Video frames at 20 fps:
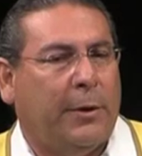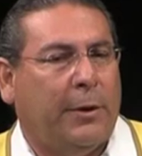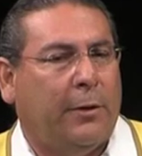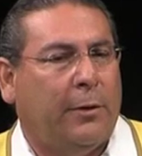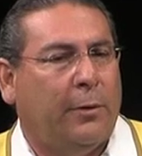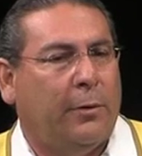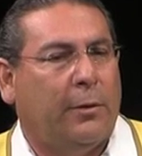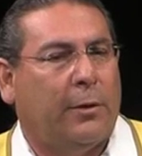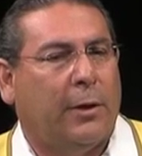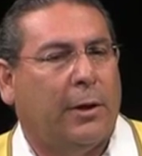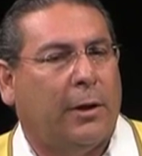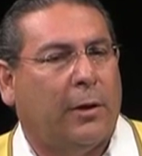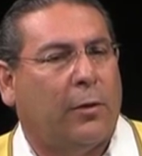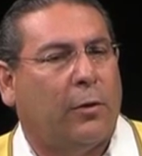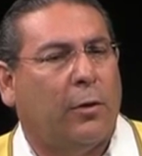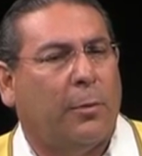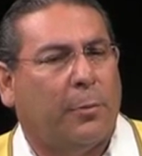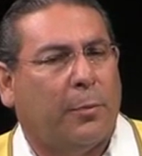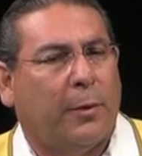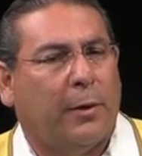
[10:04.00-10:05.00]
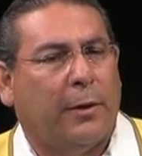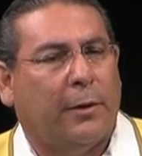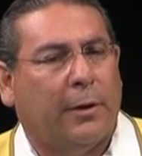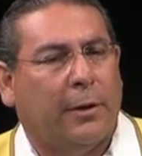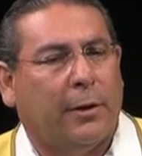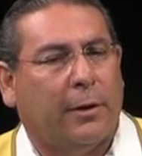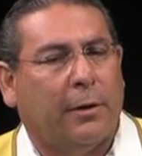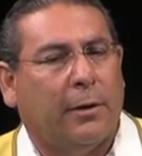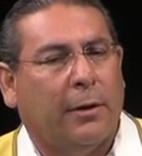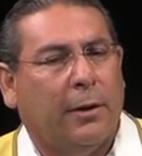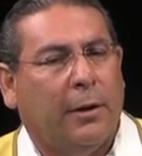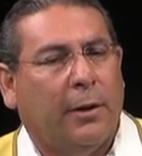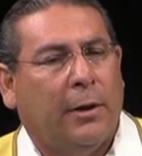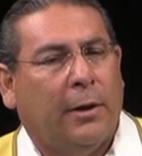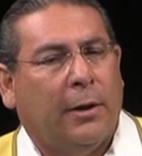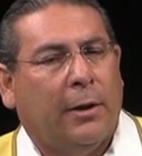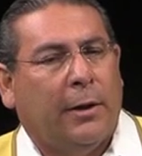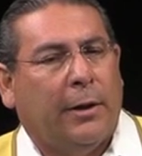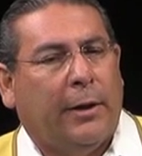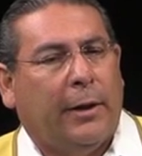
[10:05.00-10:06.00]
me who kind of grew up around there,
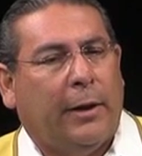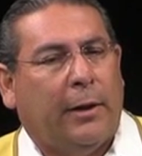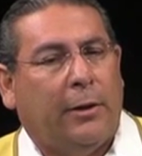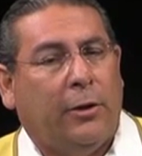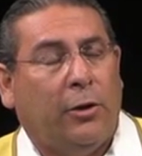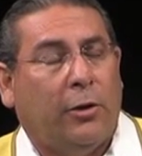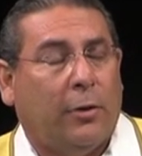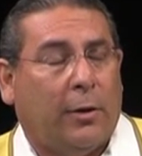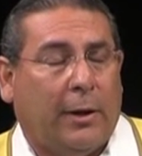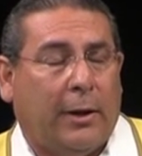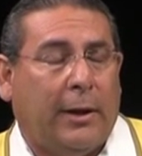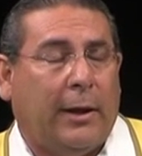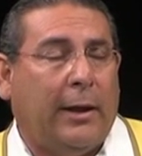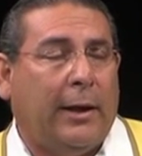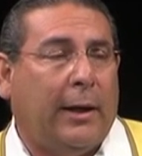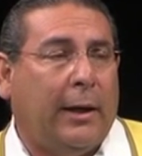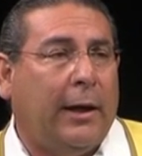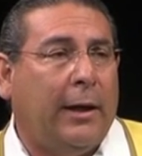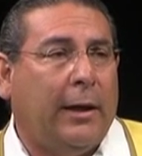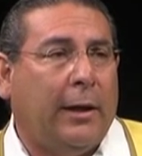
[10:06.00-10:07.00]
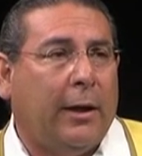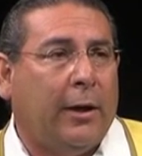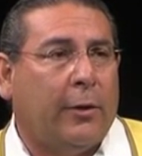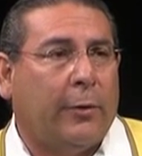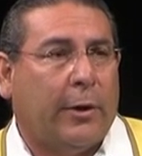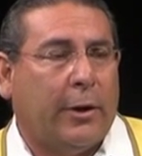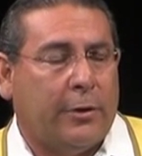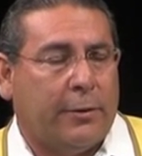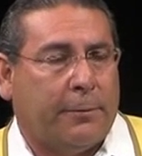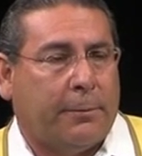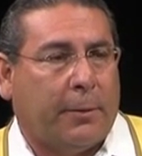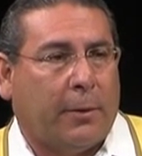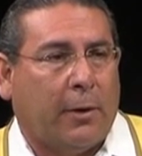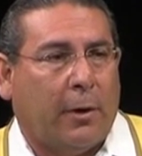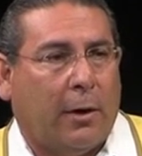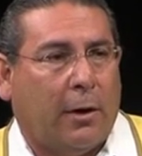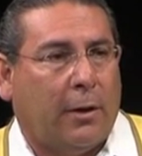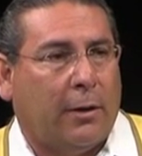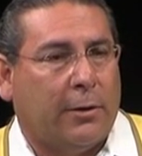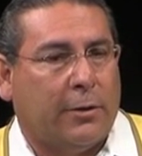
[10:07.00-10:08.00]
and you know, and I, I, I graduated from
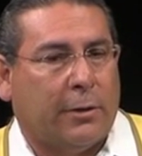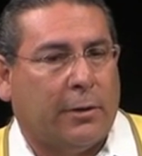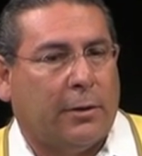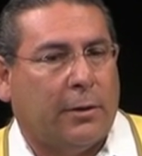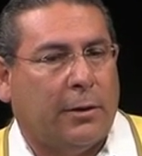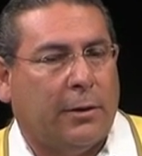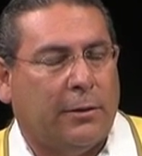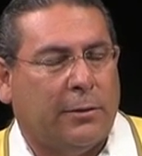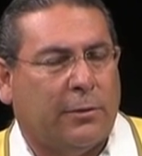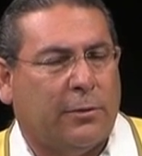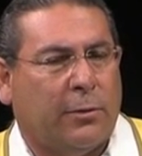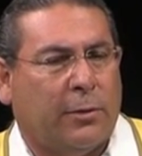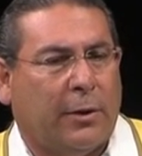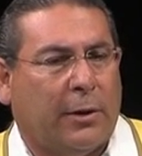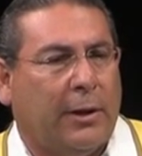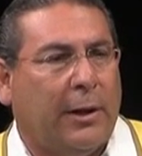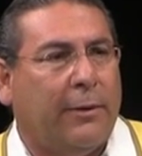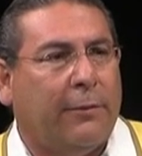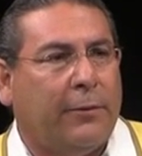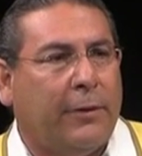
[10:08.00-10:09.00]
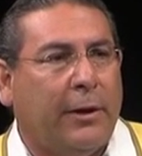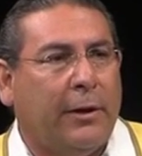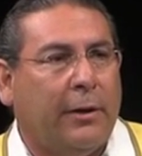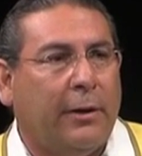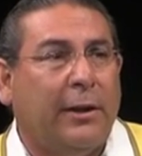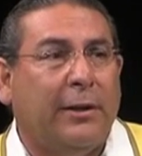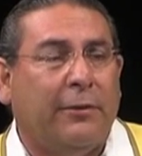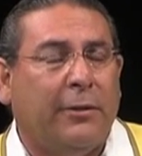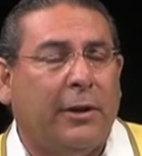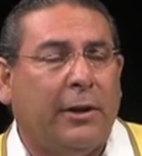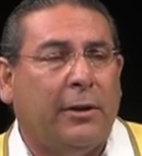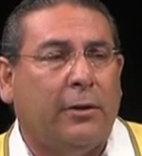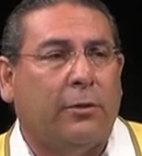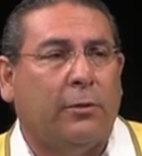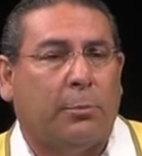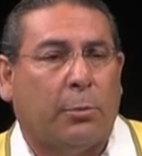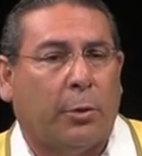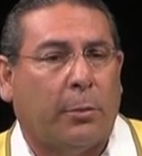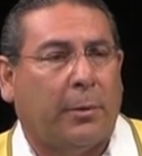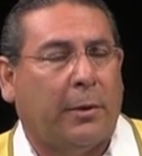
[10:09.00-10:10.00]
college and, and sort of left the living
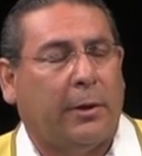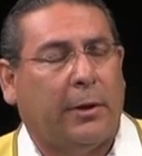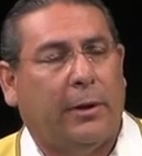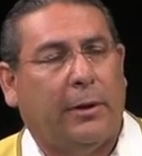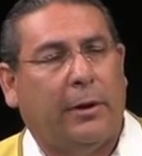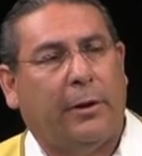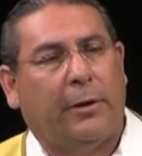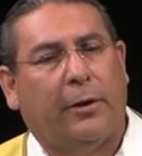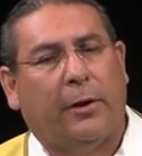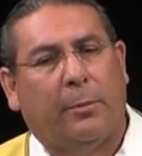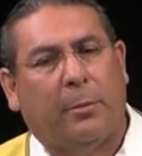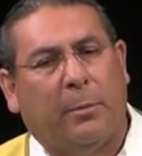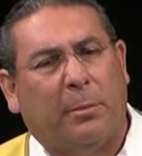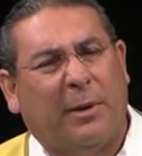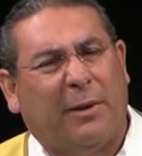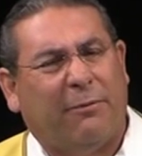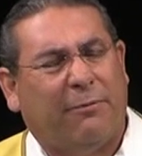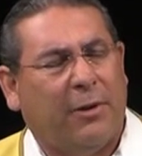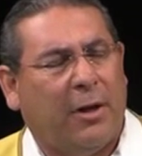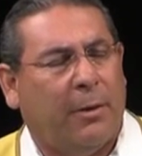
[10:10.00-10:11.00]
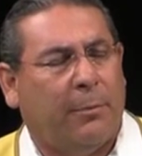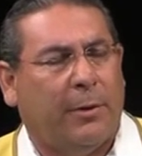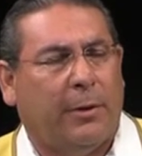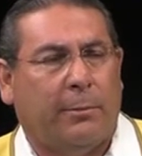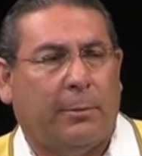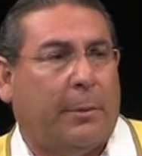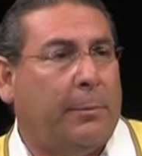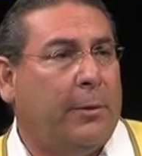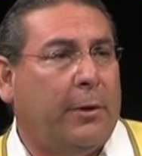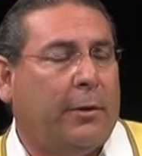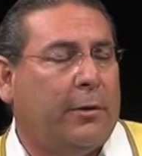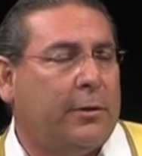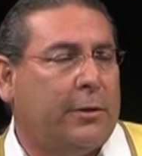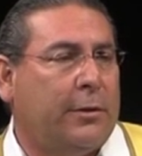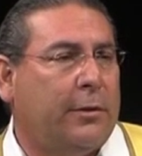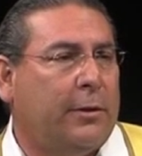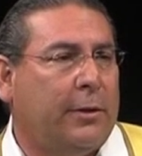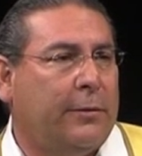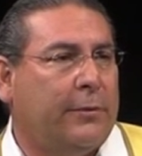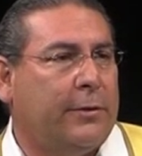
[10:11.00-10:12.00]
permanently in the area, but my family, my mother
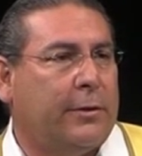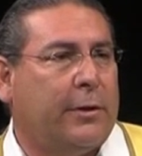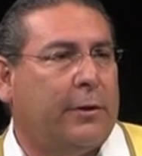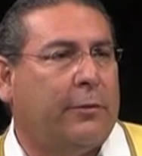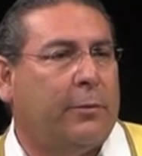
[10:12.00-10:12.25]
still lives there,